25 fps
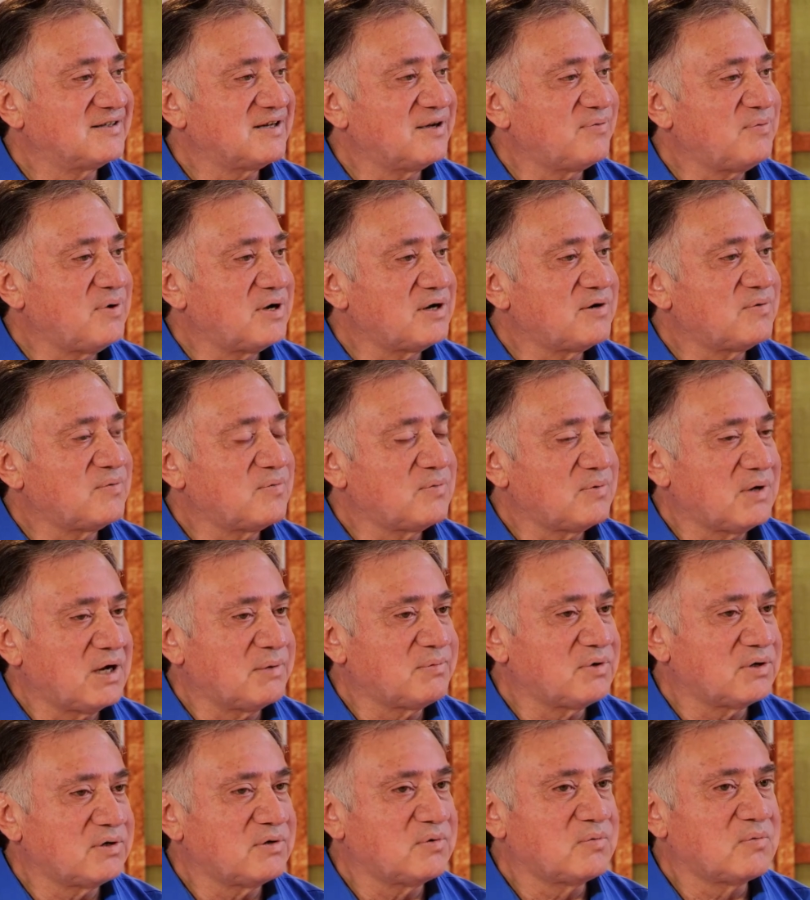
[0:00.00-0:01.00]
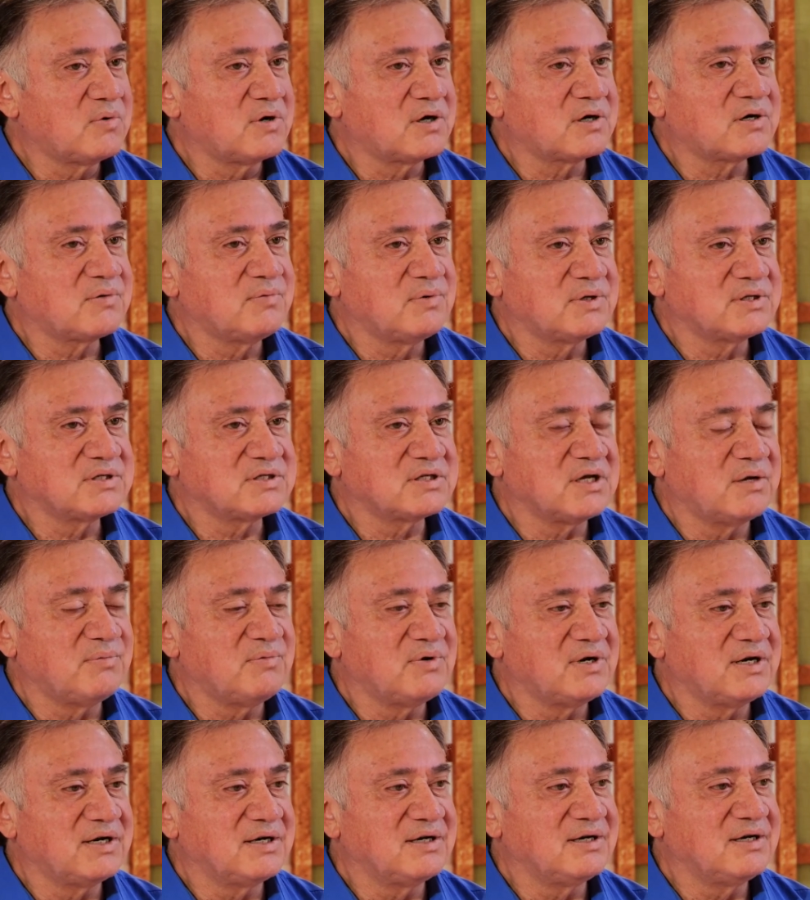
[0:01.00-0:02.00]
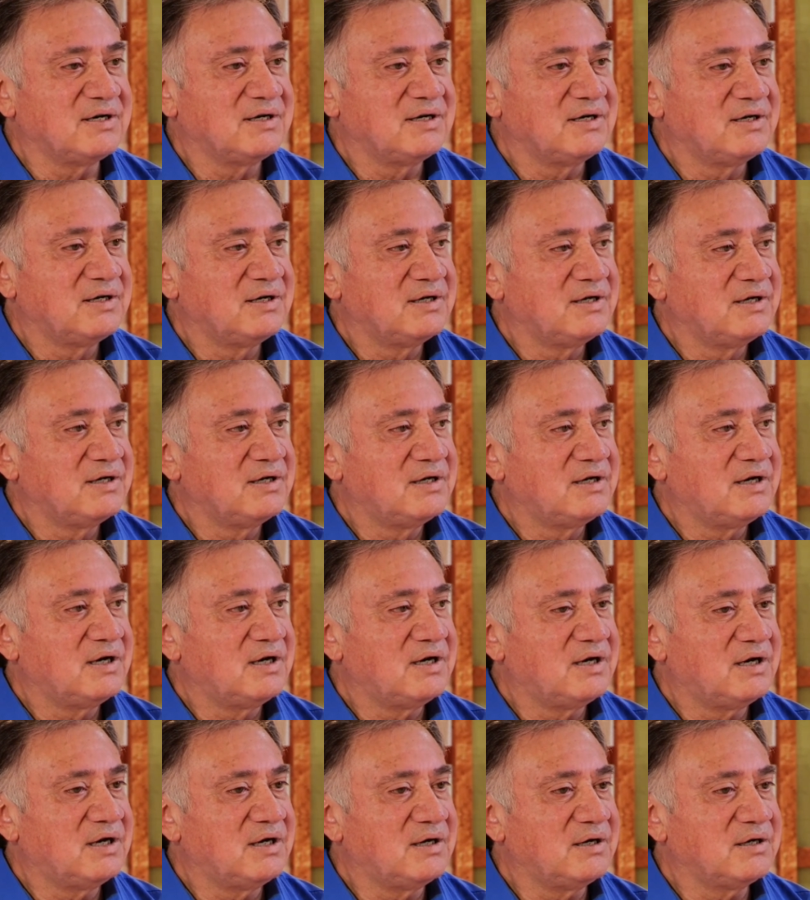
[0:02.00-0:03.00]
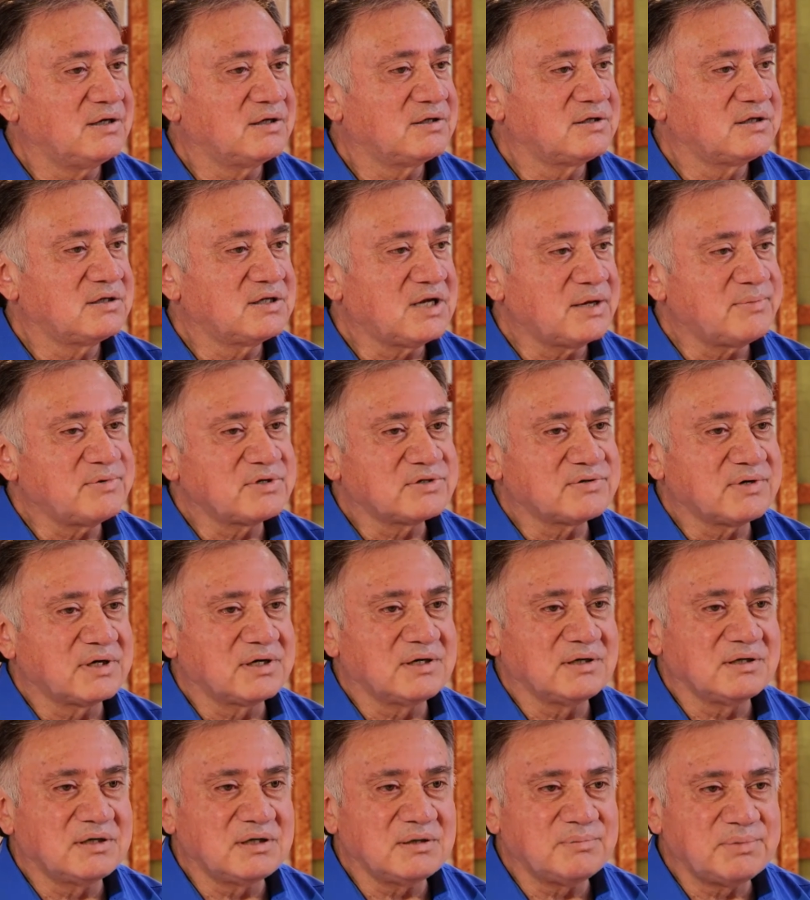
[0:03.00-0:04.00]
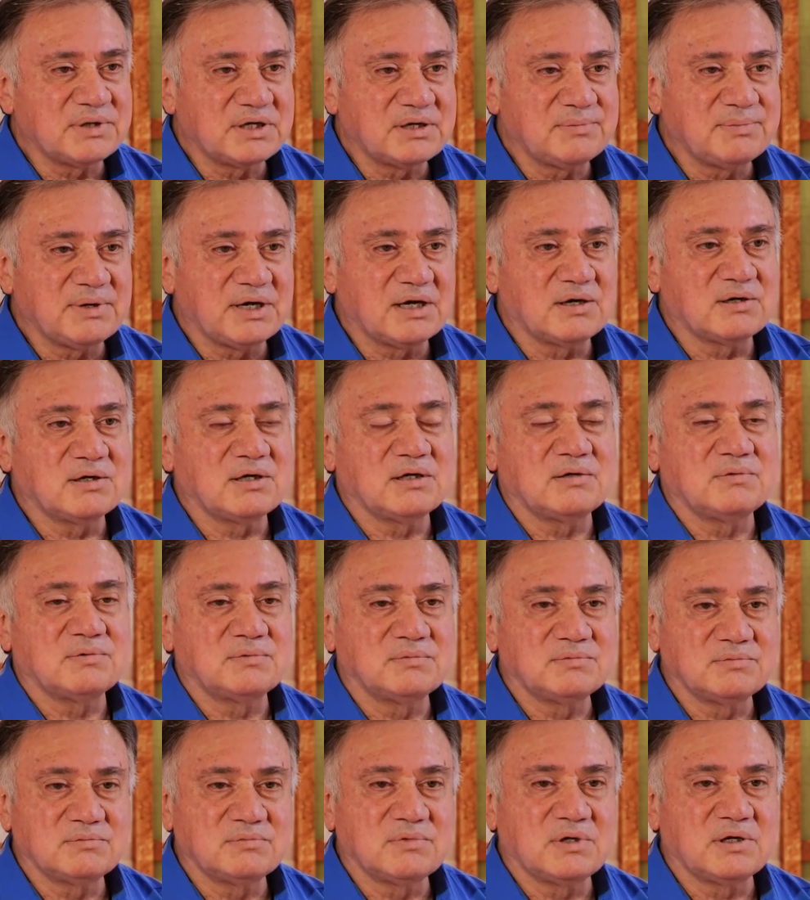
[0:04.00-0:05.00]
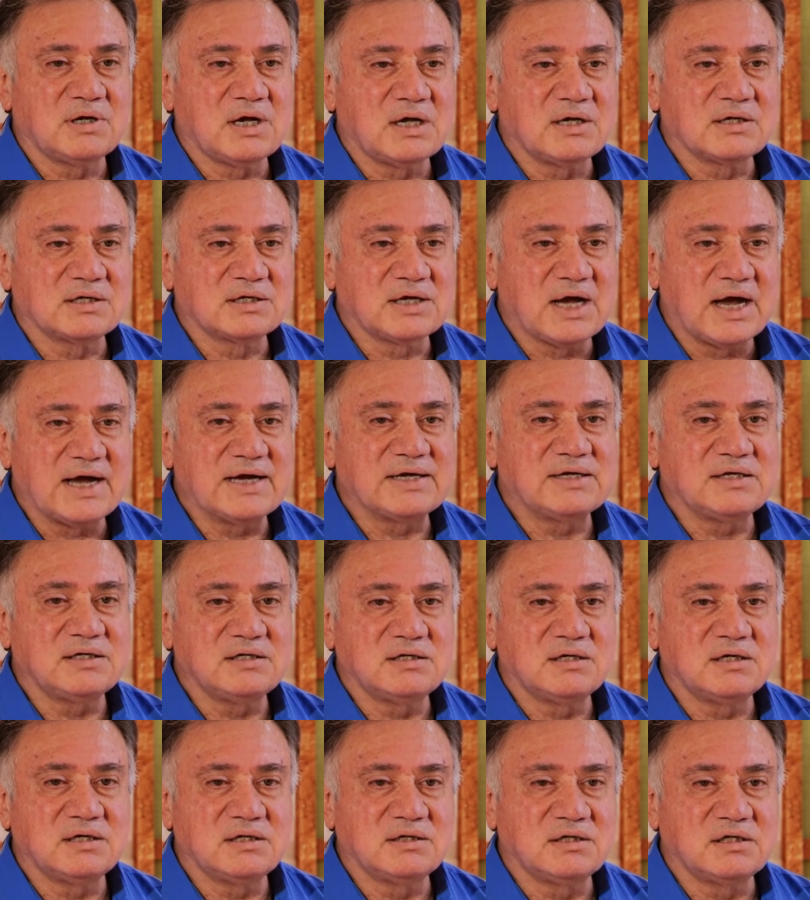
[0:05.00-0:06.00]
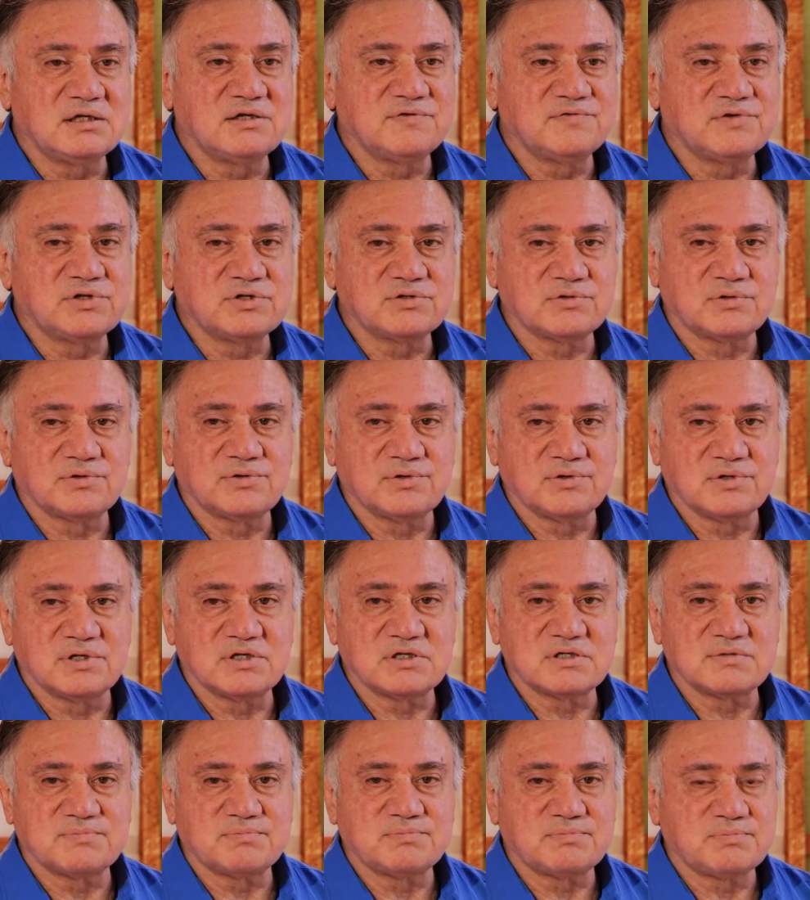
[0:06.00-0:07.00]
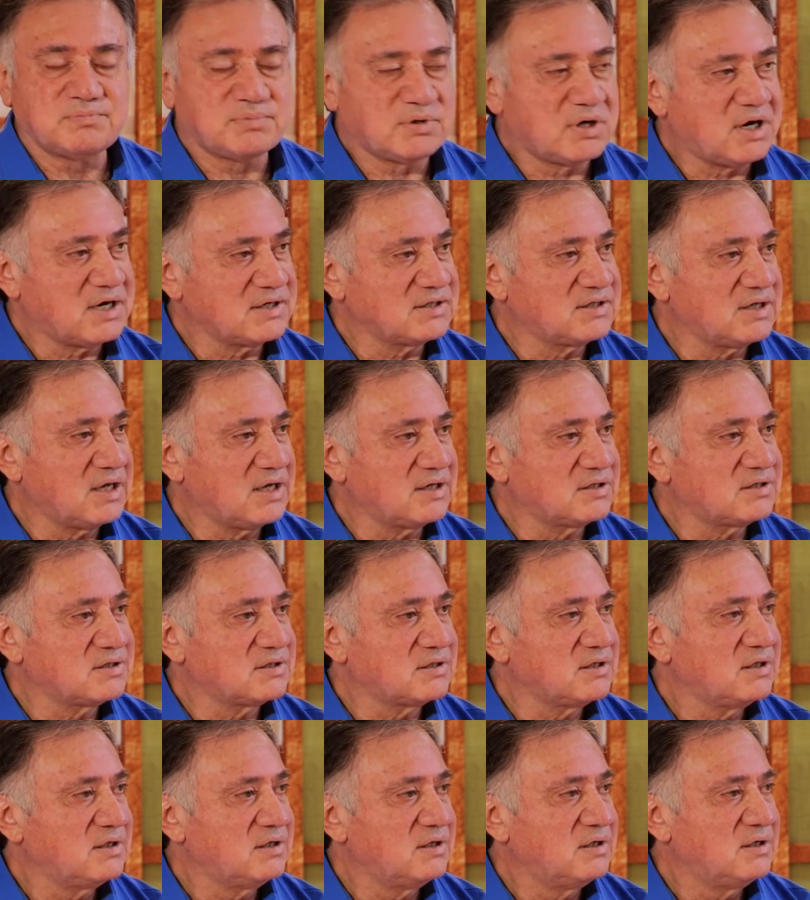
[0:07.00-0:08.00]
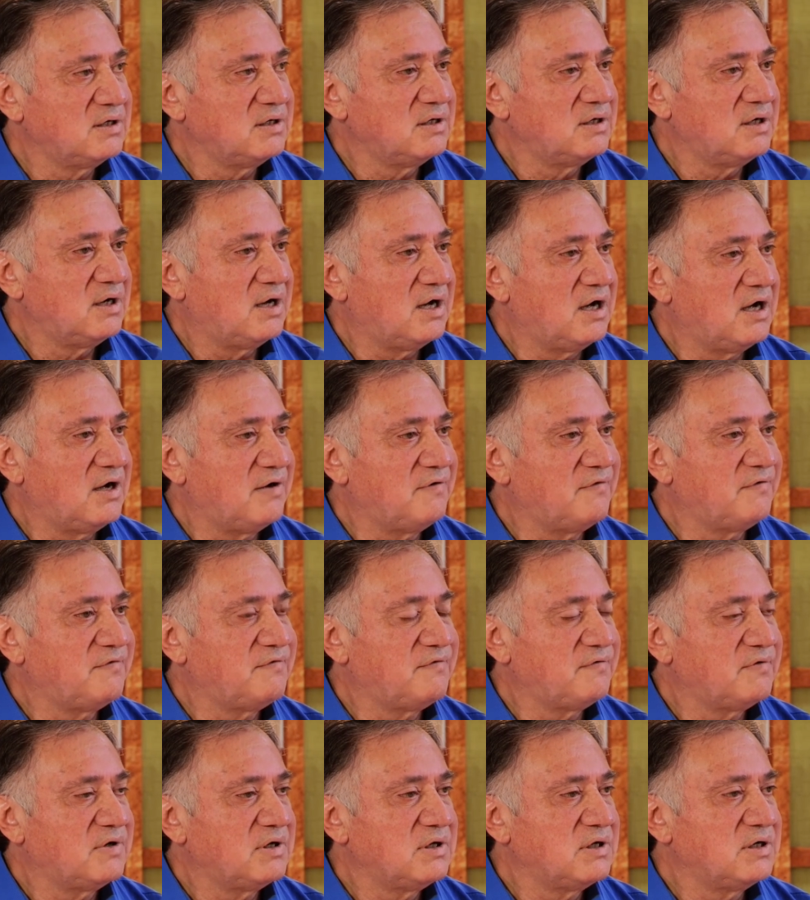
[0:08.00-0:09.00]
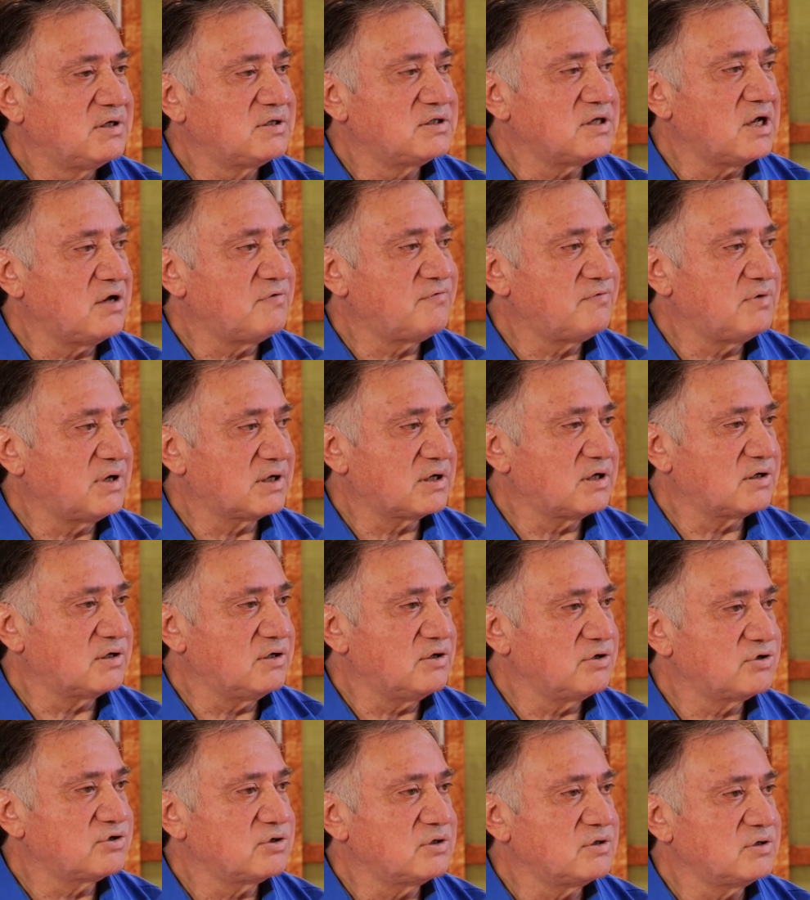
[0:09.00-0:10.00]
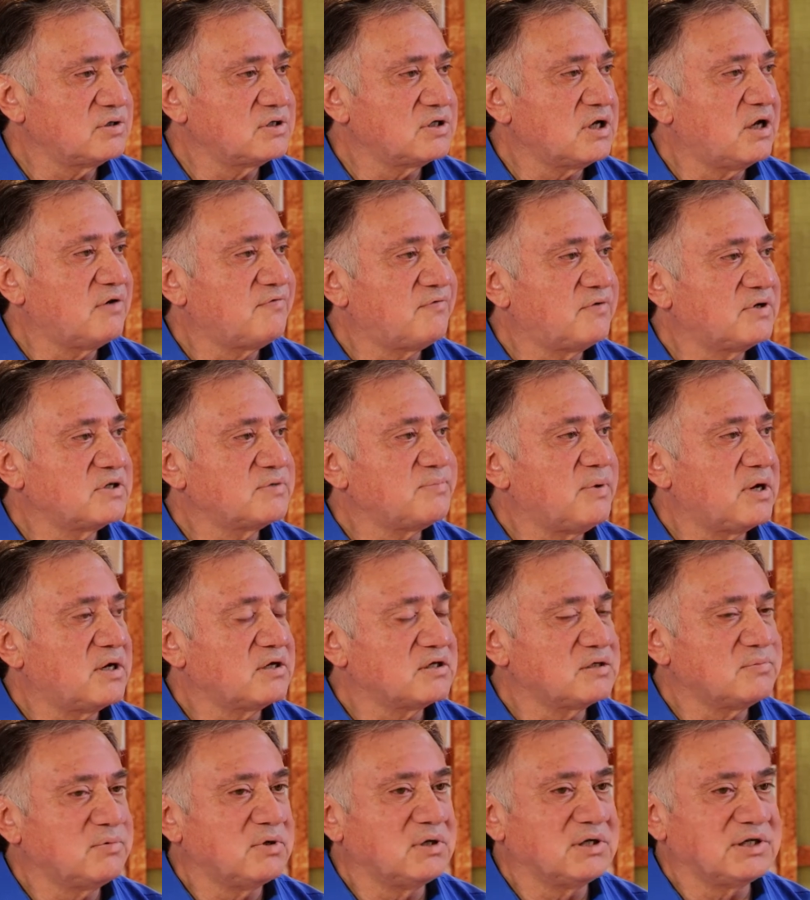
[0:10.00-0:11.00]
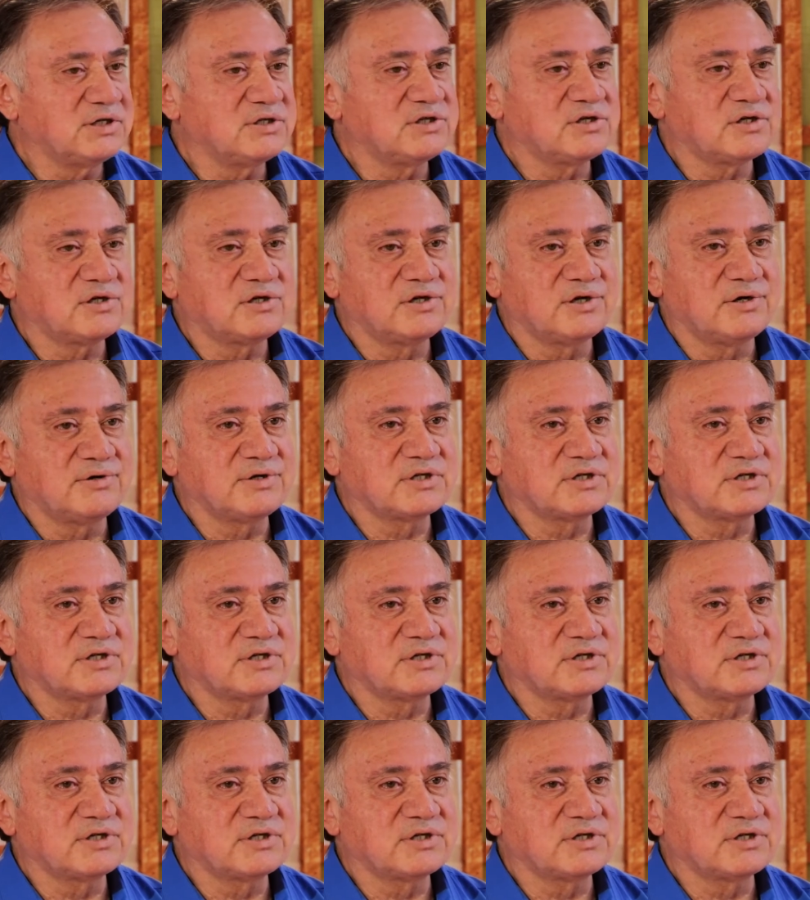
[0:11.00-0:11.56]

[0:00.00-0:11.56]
I'm going to work with someone to demonstrate a little bit about guiding an individual through this process of self-recognition, self-responsible interior